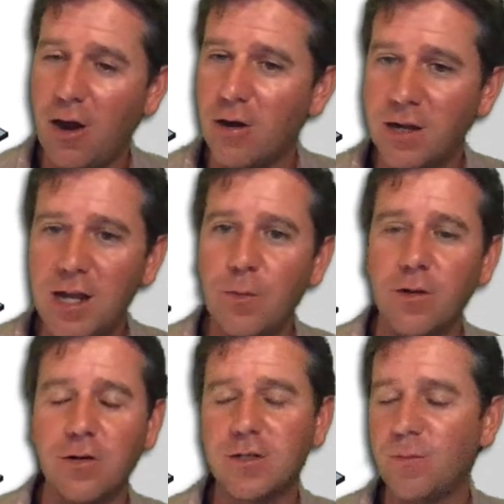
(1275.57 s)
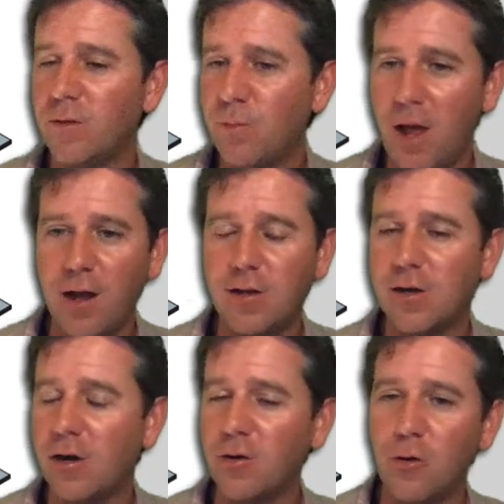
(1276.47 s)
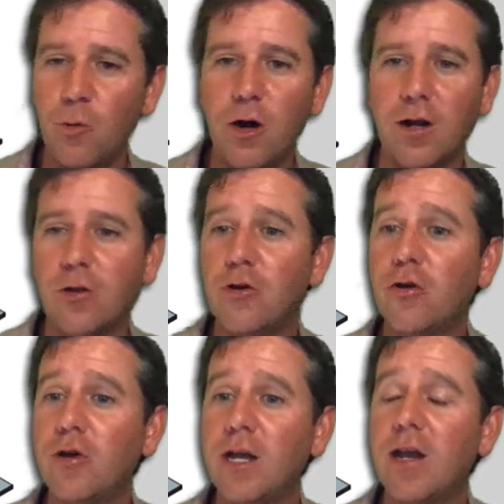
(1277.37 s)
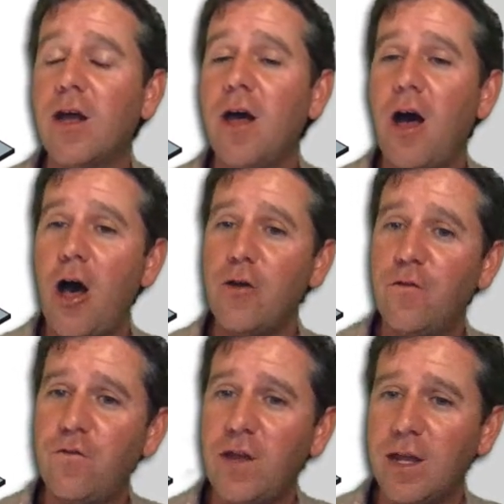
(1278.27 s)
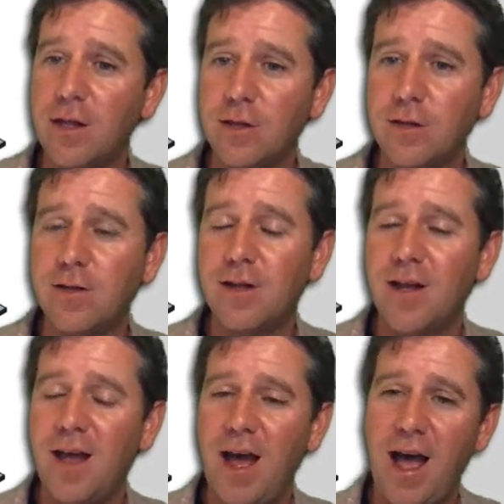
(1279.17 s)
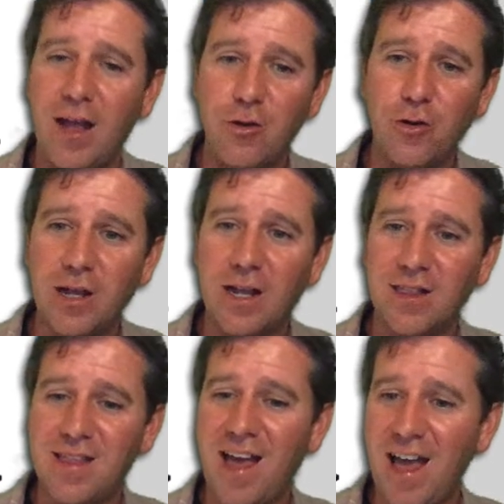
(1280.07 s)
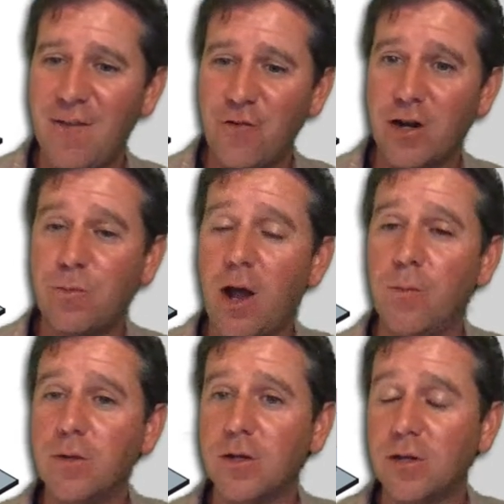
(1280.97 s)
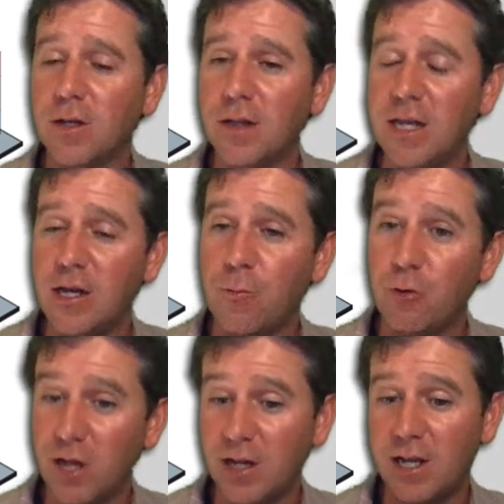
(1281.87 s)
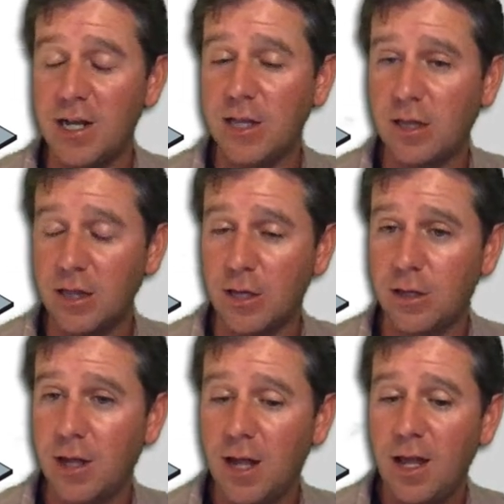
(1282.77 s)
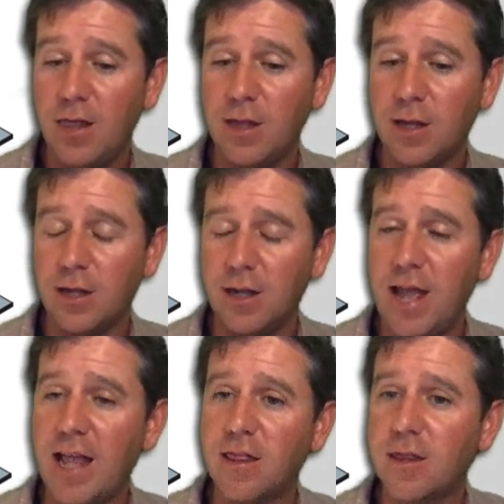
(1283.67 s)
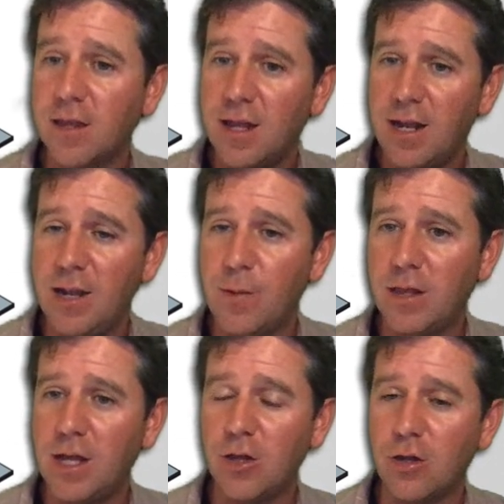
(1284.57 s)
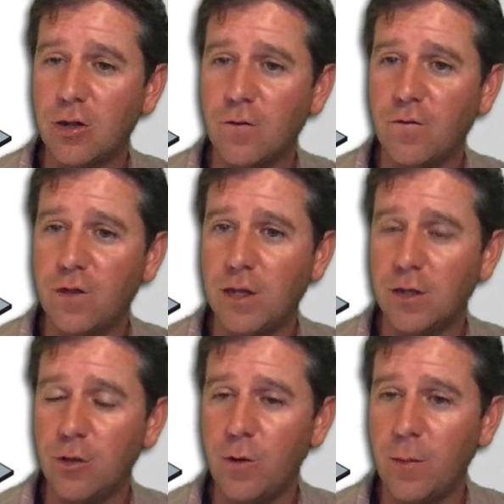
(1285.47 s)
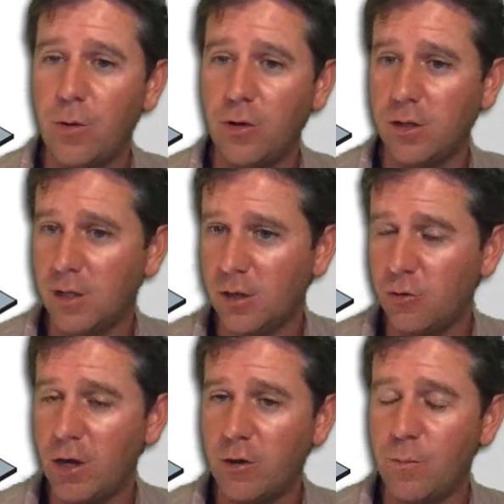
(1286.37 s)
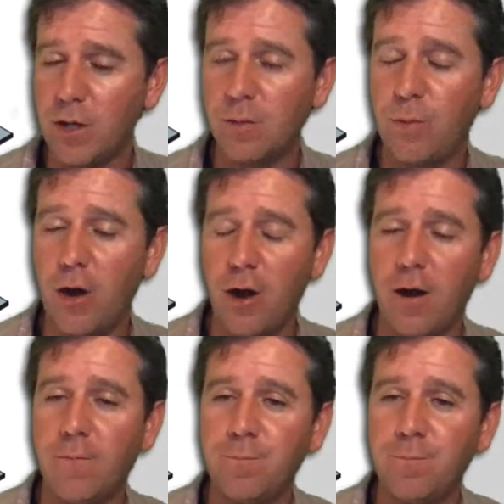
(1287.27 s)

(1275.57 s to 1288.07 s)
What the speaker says: labeled, or some blocks that aren't going to work, and you're going to get out of phase, and you're going to get various problems as you lead up, which actually leads to this length limitation of these Illumina approaches, this 300 base pair